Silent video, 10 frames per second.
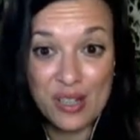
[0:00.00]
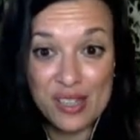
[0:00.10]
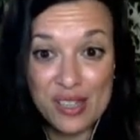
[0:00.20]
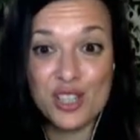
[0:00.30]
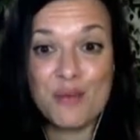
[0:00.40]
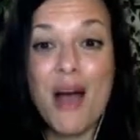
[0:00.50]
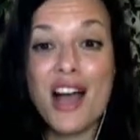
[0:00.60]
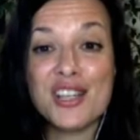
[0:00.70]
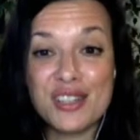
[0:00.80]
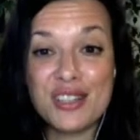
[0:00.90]
because I'm actually
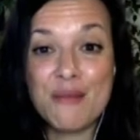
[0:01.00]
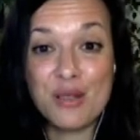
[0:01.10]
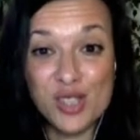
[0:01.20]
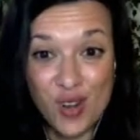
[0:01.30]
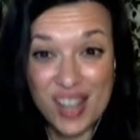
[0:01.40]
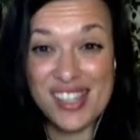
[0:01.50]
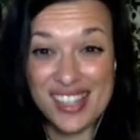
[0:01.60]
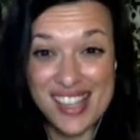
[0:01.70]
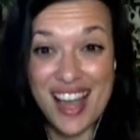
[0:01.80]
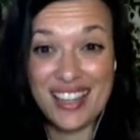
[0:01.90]
passionate about stress,
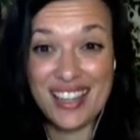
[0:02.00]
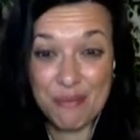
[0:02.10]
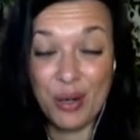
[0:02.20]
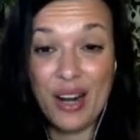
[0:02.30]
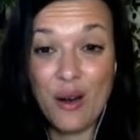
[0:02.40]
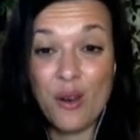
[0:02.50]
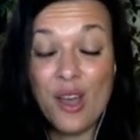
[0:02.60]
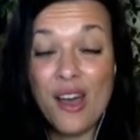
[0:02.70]
anxiety, and burnout.